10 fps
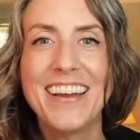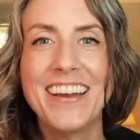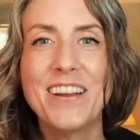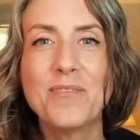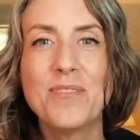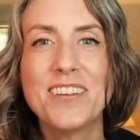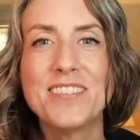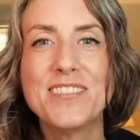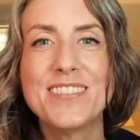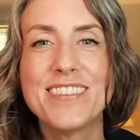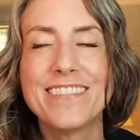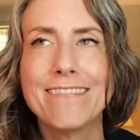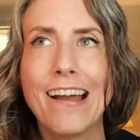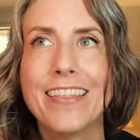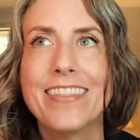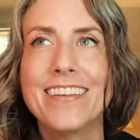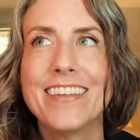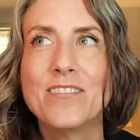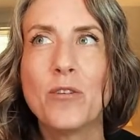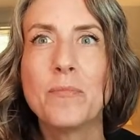and it was, I think
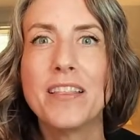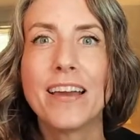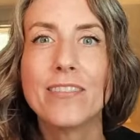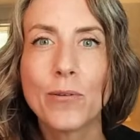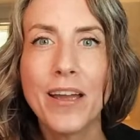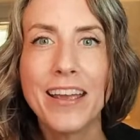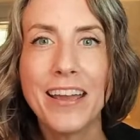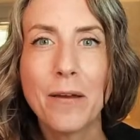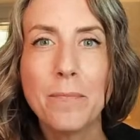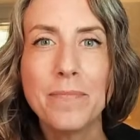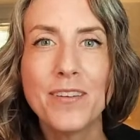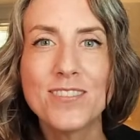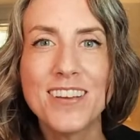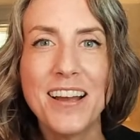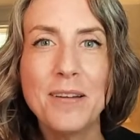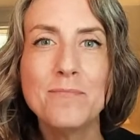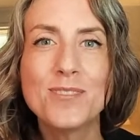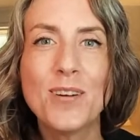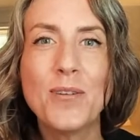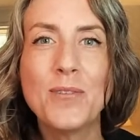they told me like 3 a.m. their time.
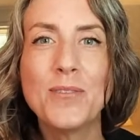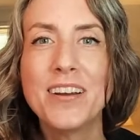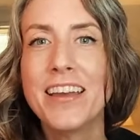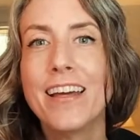So,